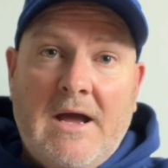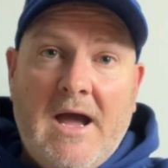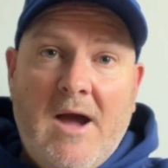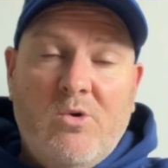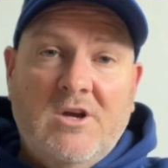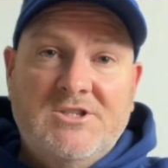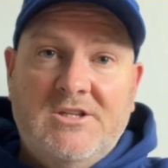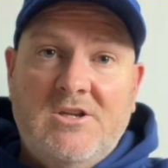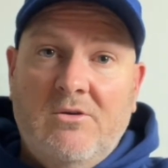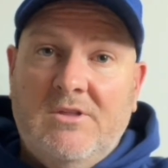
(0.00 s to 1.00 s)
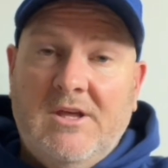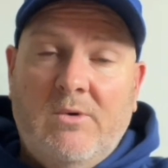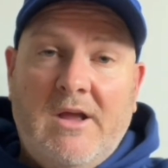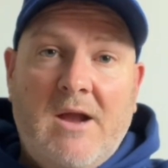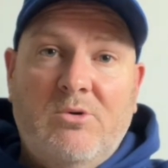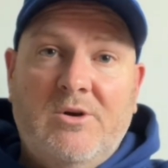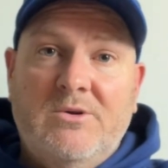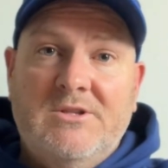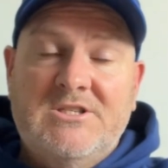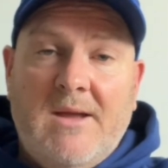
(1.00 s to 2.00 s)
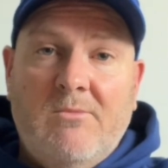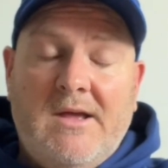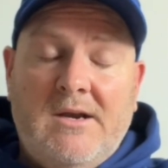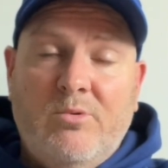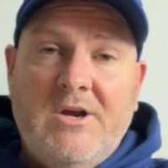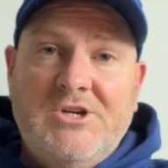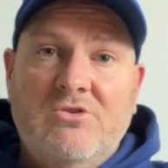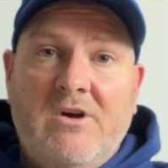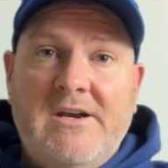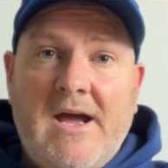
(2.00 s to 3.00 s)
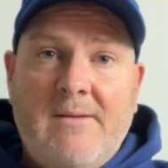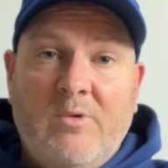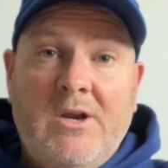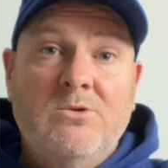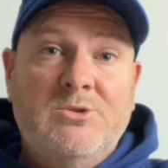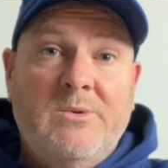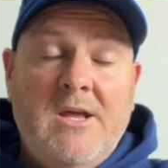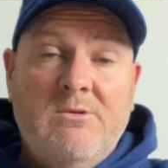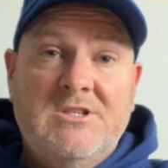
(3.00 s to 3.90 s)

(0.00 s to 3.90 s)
Whereas I don't think we were able to put the same amount of pressure on Reynolds when he was